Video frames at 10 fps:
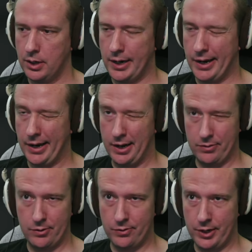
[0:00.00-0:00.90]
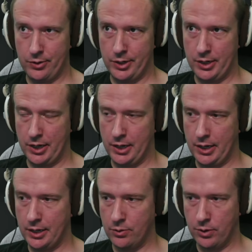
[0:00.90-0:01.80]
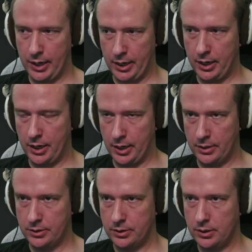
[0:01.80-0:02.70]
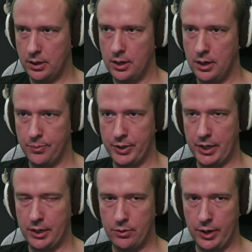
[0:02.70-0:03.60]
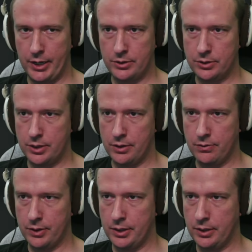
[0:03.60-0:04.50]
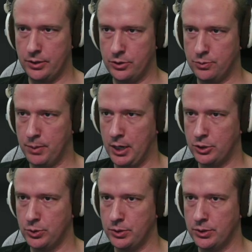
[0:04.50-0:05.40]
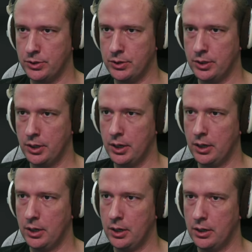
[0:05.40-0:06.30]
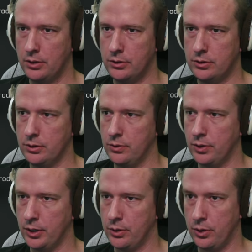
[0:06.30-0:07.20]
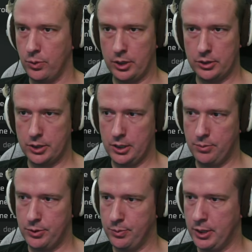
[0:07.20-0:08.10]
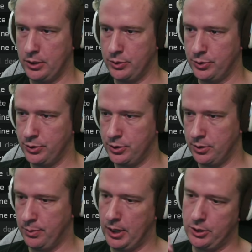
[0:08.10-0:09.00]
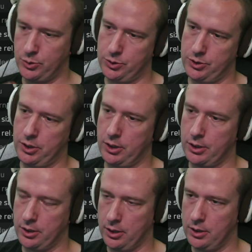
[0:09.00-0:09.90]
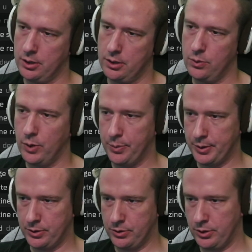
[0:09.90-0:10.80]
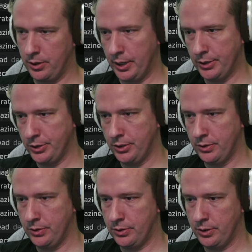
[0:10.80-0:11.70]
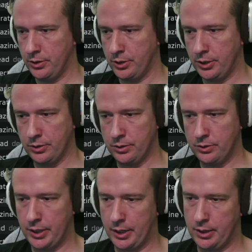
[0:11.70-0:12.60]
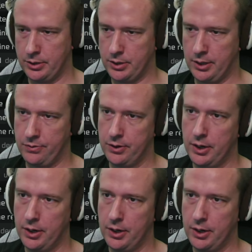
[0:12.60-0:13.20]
I haven't found any in-raid yet. The in-raid stuff is modules. So if we go to the workshop, to the modules are your weapons, your engines, your shields, that kind of stuff.